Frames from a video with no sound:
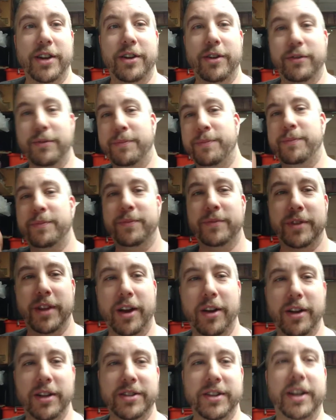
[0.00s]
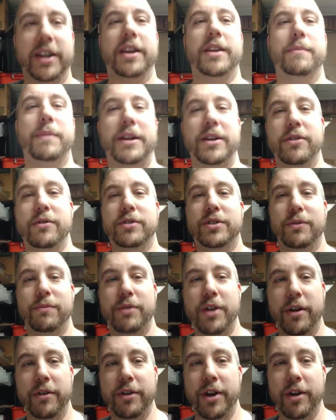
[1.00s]
I know you know it's like a big
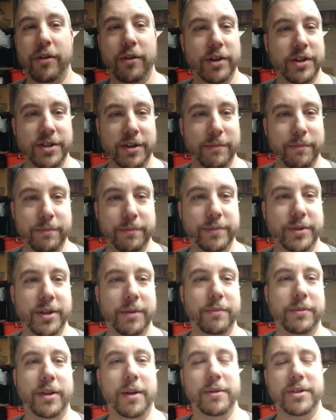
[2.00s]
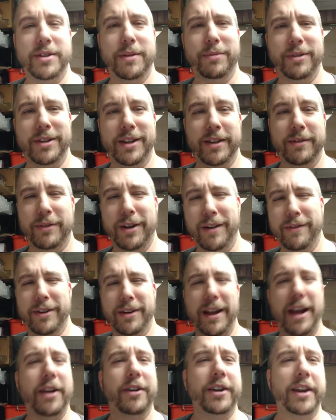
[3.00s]
YouTube no-no or some some something like
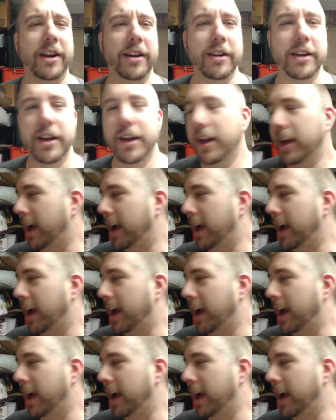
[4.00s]
whatever. I don't care.